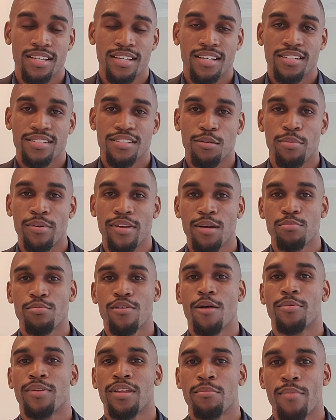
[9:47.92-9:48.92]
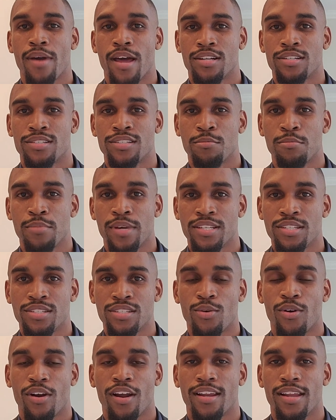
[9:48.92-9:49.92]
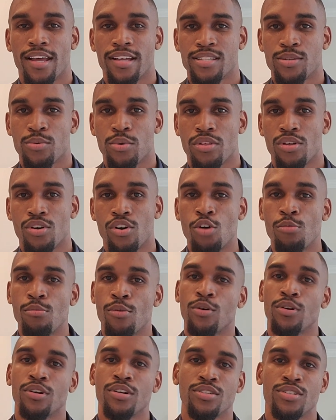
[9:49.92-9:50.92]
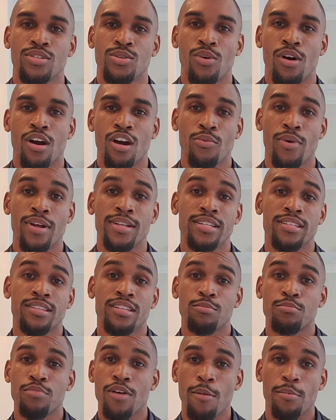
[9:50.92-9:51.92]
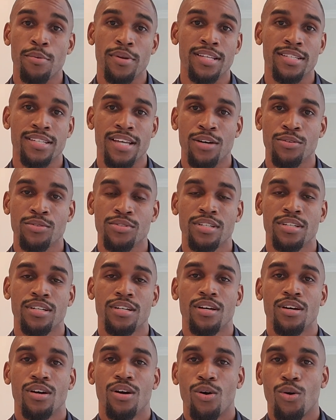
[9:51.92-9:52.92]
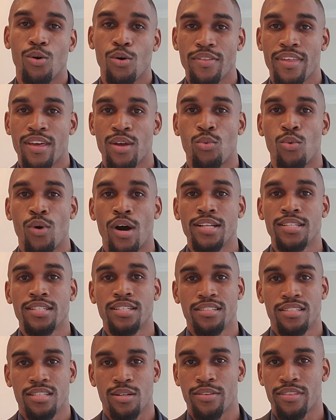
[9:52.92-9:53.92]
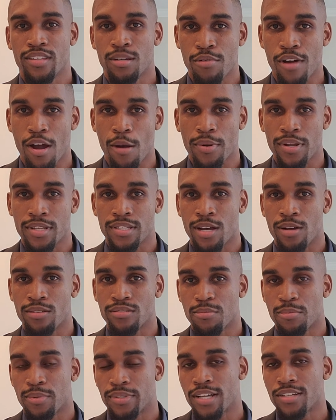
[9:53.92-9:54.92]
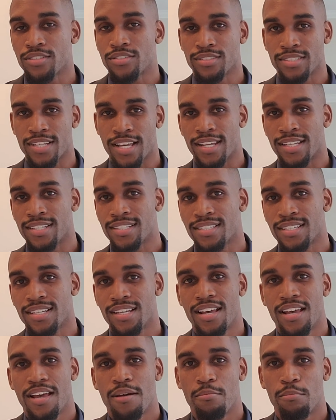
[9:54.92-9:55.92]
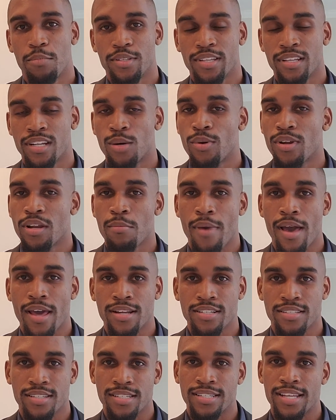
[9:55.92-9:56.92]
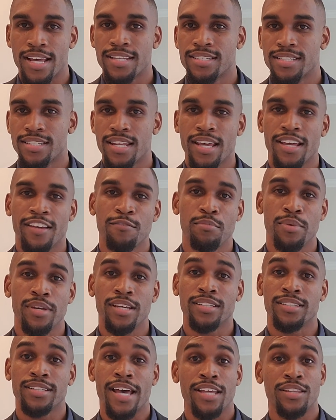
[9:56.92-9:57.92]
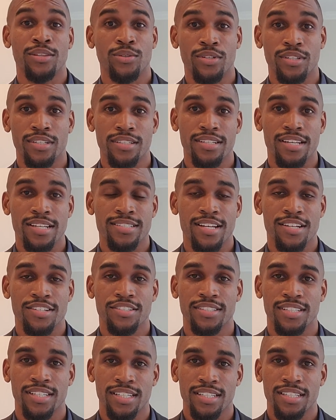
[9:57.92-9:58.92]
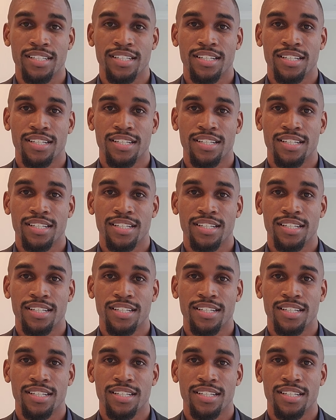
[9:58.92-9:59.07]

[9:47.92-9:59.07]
So being a property manager means you're connecting with homeowners who are renting their properties out or they want to rent their properties out to potential tenants, but they don't want to manage the day-to-day of being a landlord, essentially